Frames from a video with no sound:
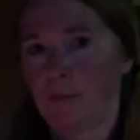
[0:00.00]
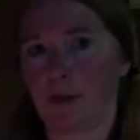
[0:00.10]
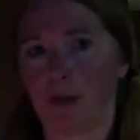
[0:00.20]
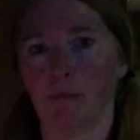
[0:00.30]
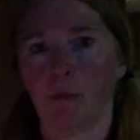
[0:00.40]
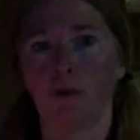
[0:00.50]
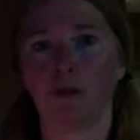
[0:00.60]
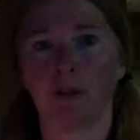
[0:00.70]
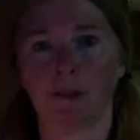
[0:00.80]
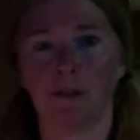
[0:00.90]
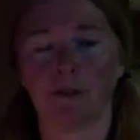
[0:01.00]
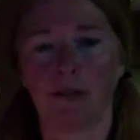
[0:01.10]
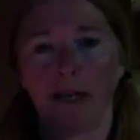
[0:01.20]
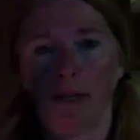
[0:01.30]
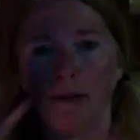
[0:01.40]
emotions
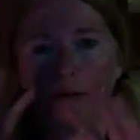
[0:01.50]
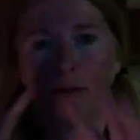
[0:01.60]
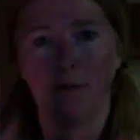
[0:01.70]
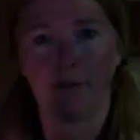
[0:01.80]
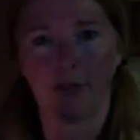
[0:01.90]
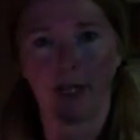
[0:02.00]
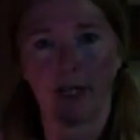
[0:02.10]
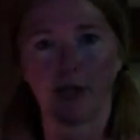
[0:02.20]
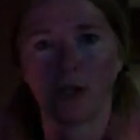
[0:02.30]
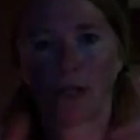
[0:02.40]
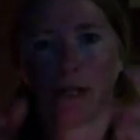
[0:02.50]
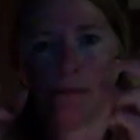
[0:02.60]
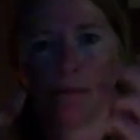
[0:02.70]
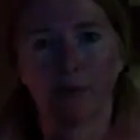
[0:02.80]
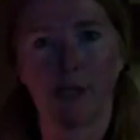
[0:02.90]
and touch
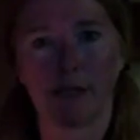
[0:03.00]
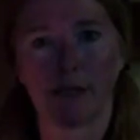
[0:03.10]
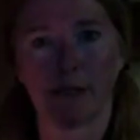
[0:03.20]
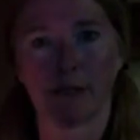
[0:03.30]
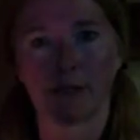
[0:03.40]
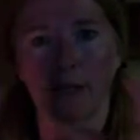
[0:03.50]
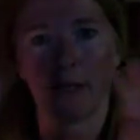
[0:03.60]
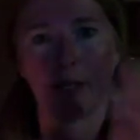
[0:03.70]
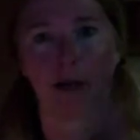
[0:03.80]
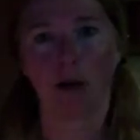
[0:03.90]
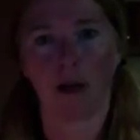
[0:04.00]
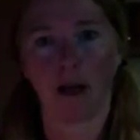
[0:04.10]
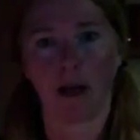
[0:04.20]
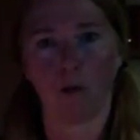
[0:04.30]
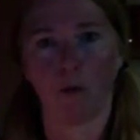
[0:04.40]
and presence and
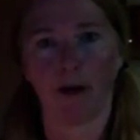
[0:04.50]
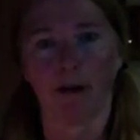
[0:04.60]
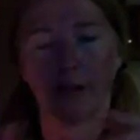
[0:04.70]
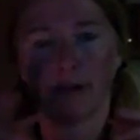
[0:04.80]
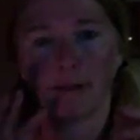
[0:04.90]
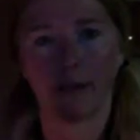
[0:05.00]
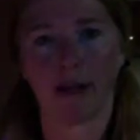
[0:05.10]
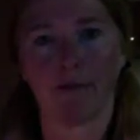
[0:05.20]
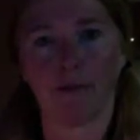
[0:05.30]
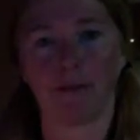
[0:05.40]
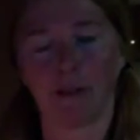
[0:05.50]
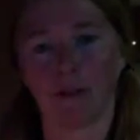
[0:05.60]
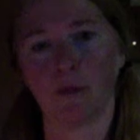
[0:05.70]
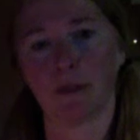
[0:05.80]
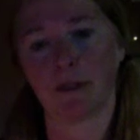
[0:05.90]
awareness and everything
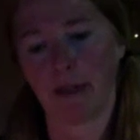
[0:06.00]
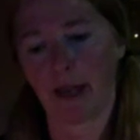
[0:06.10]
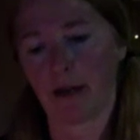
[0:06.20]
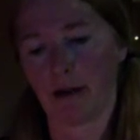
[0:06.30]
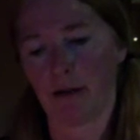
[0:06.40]
was there.